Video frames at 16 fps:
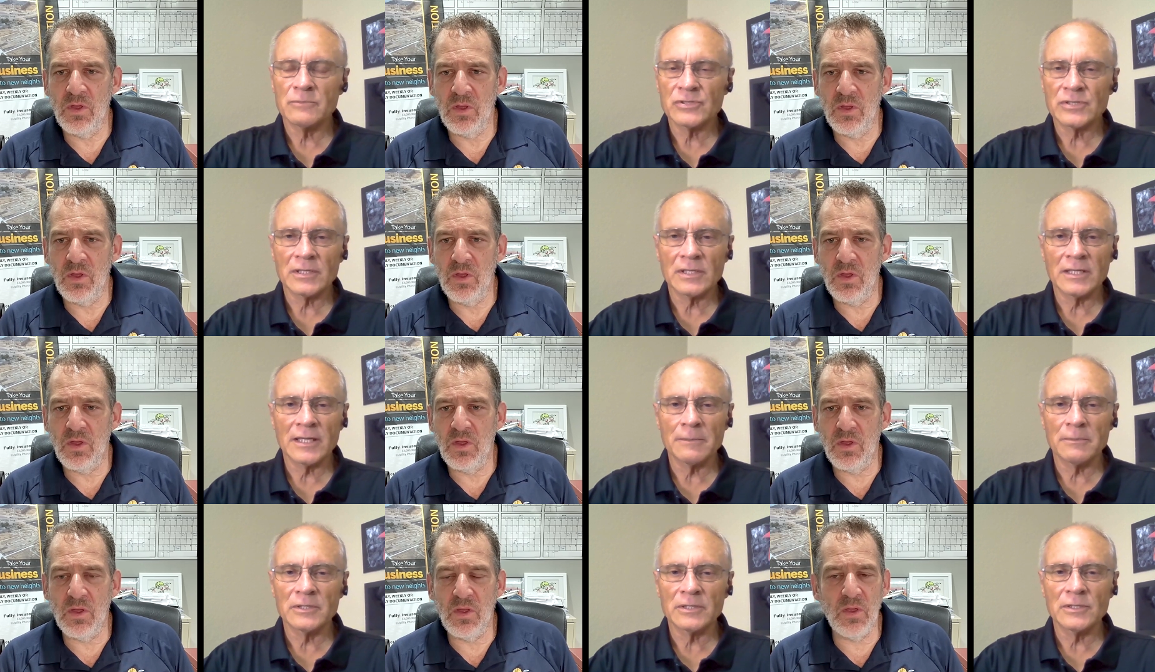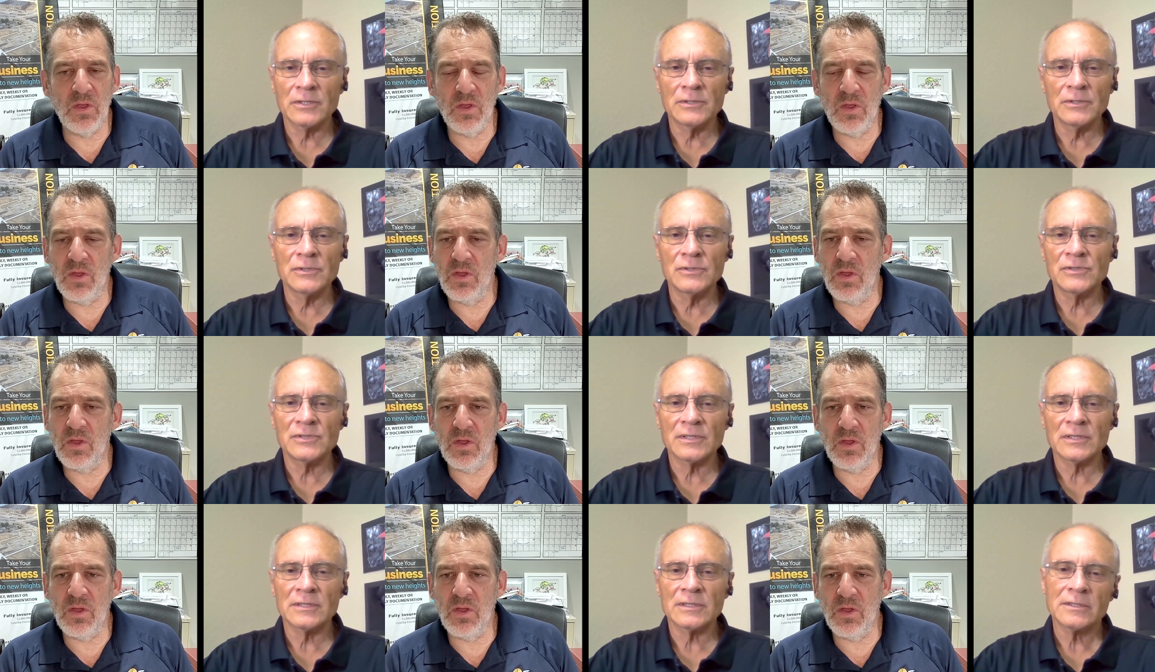Speaker 1: still able to use
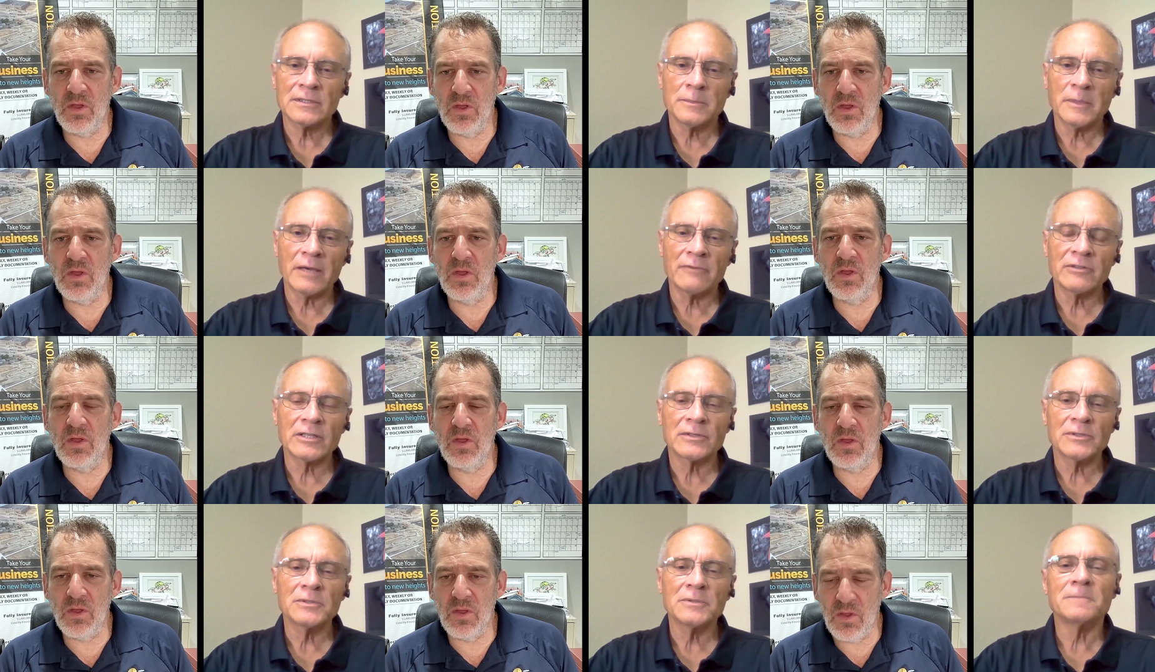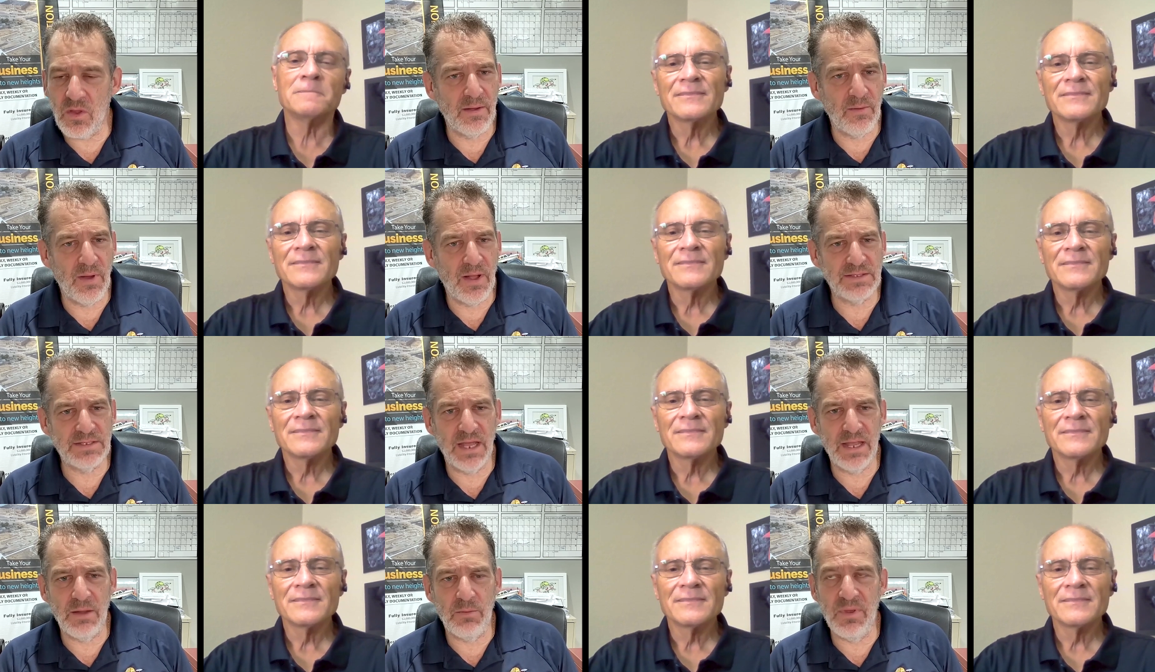uh, the Mavic 2.
Speaker 2: I'll
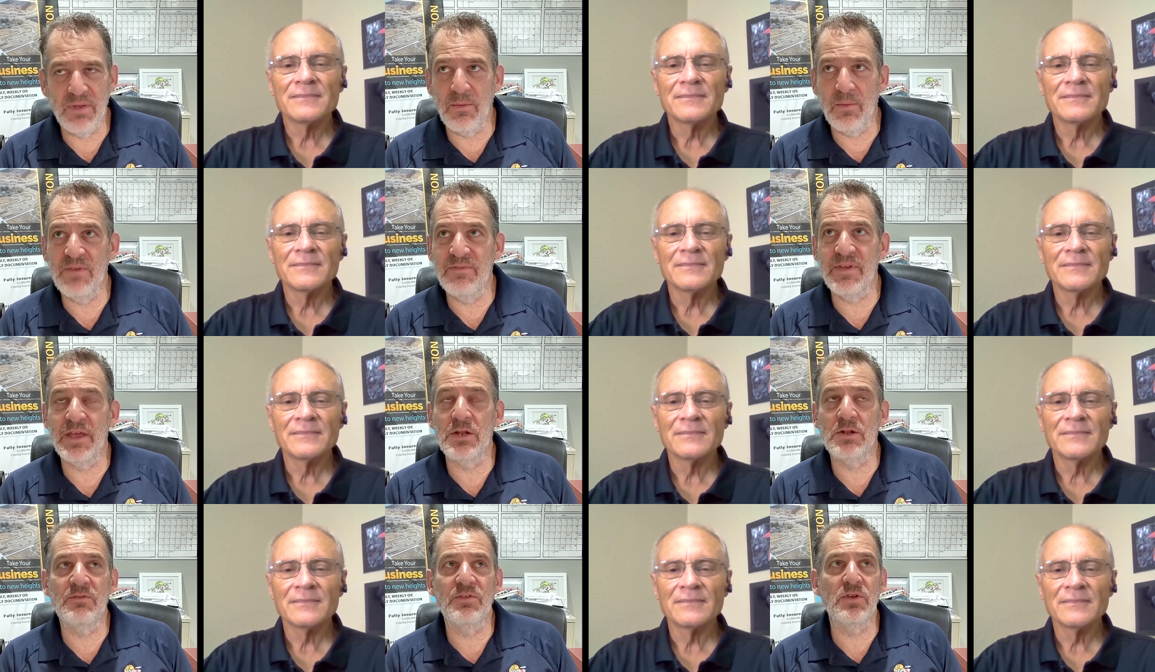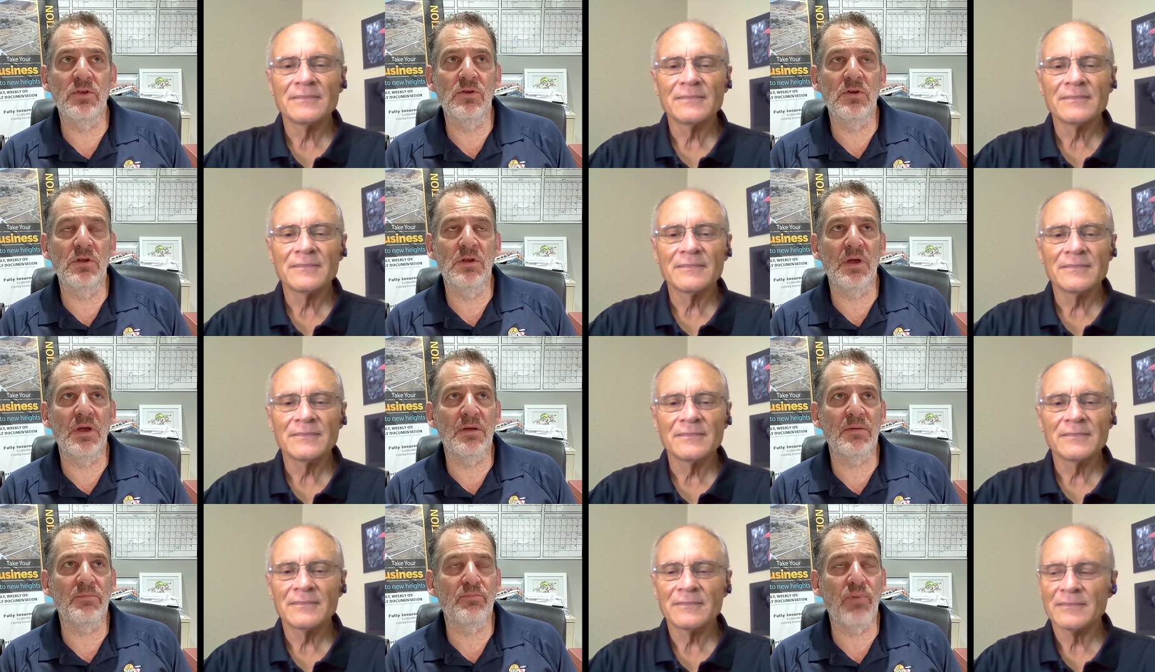tell you, we, we've interviewed
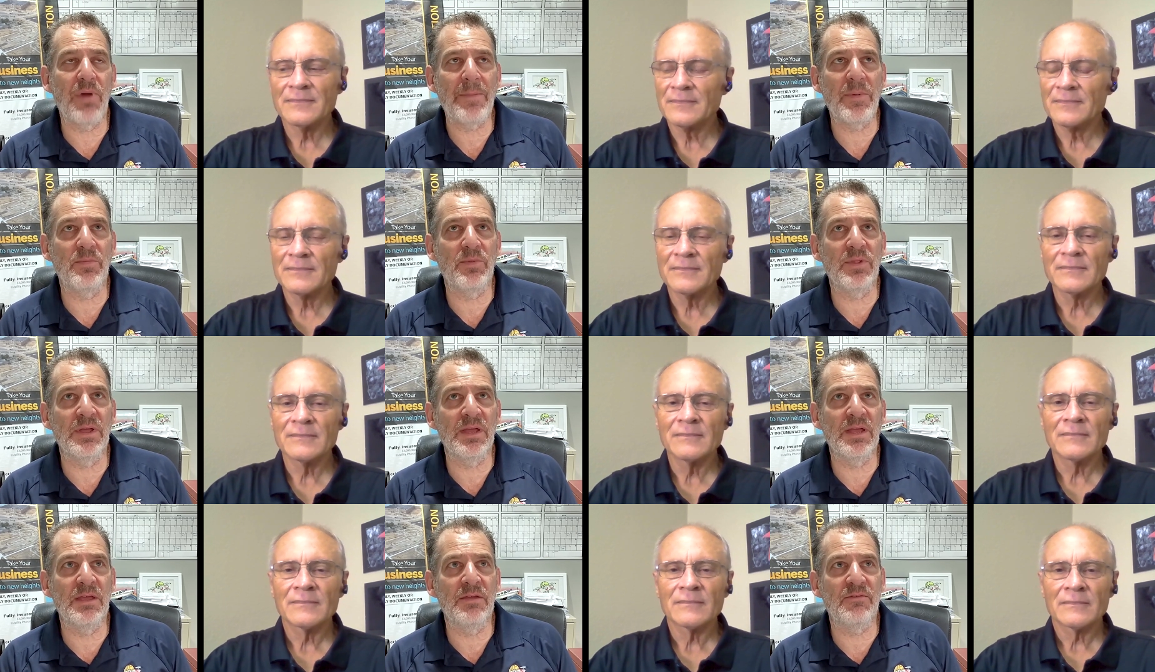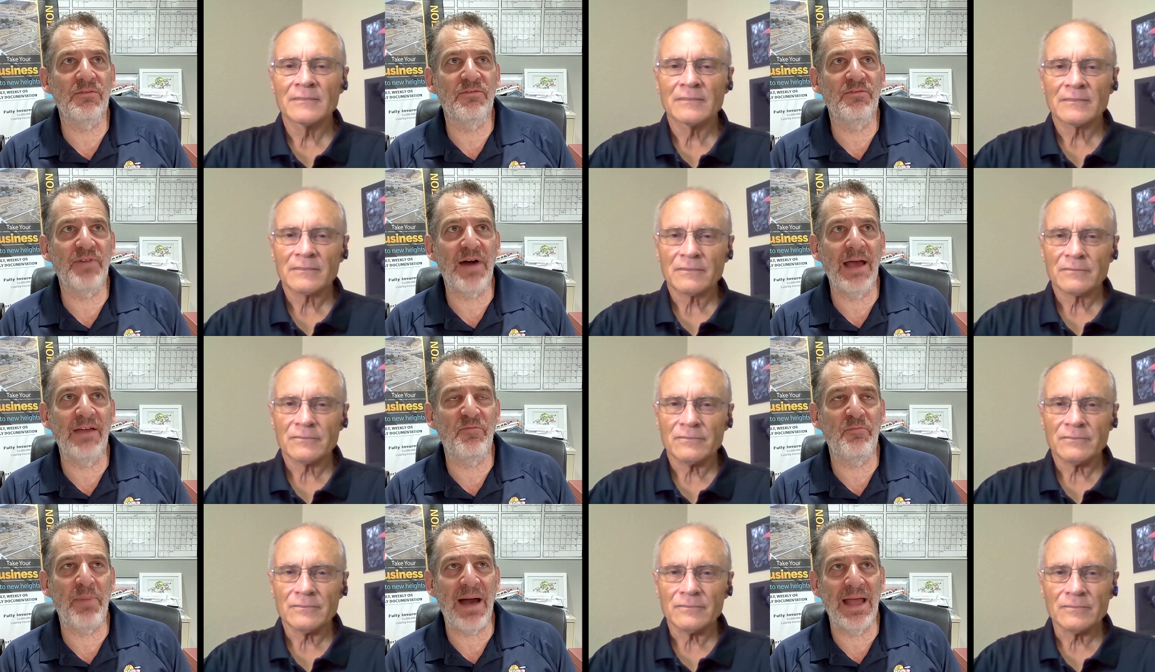probably
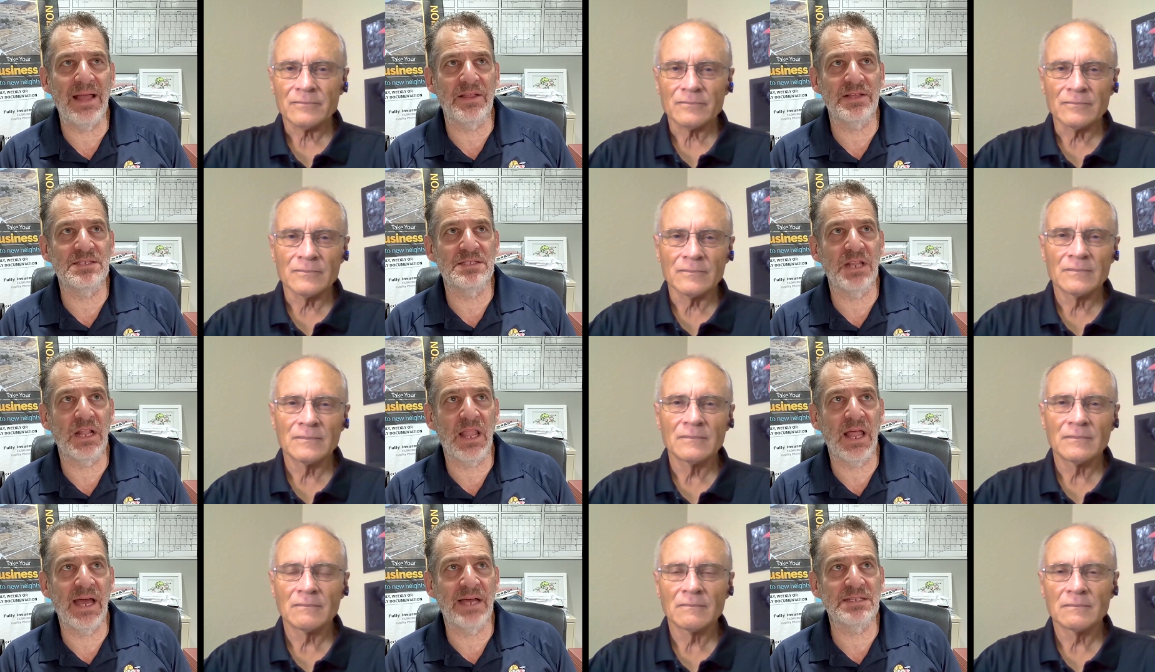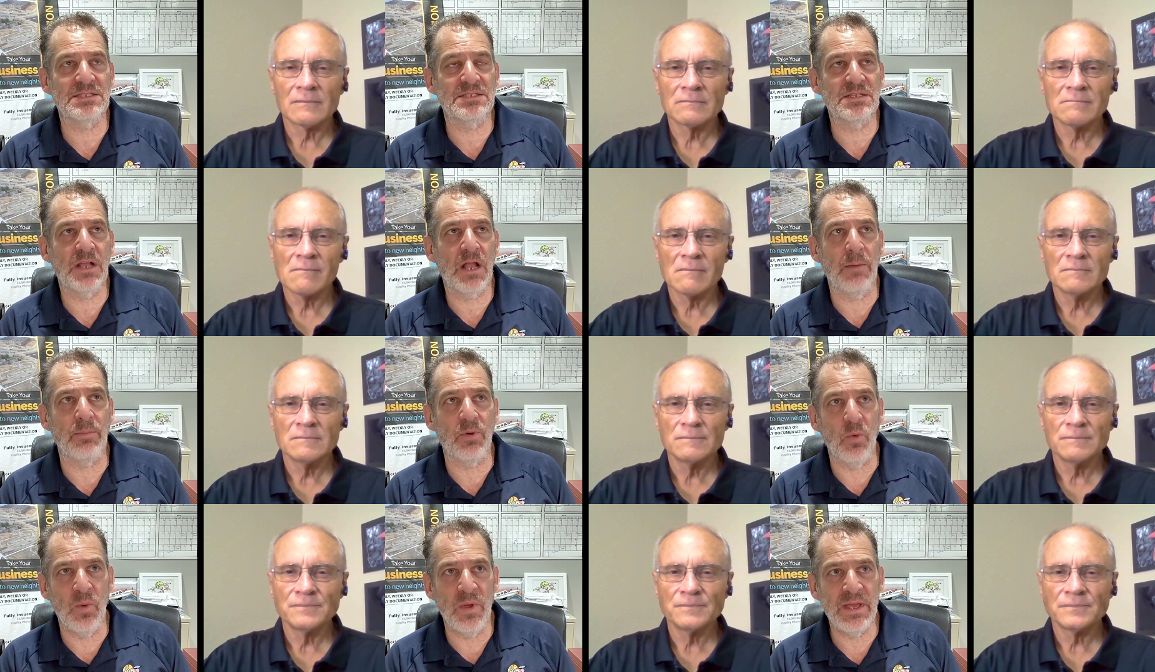five pilots in the last couple
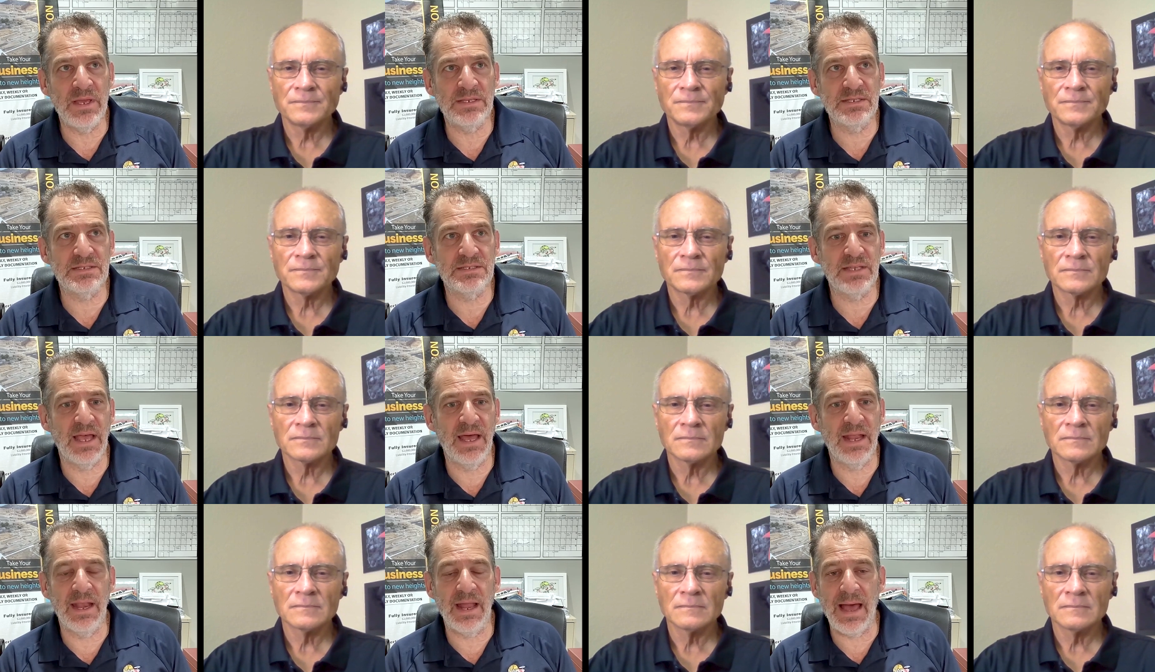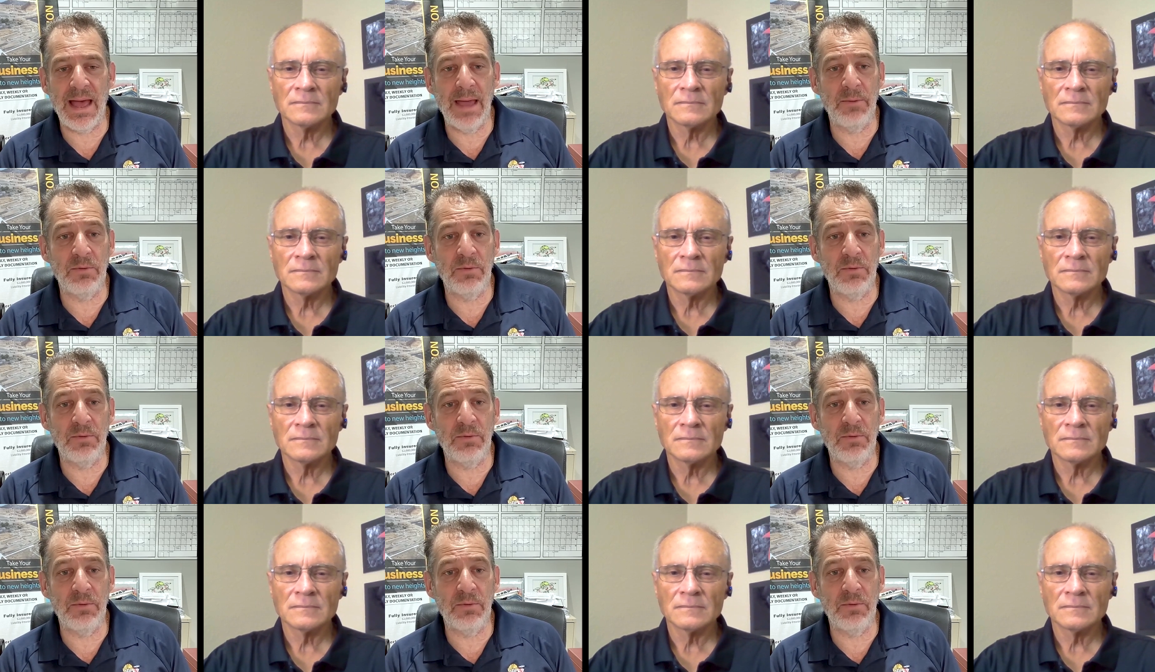of weeks, and I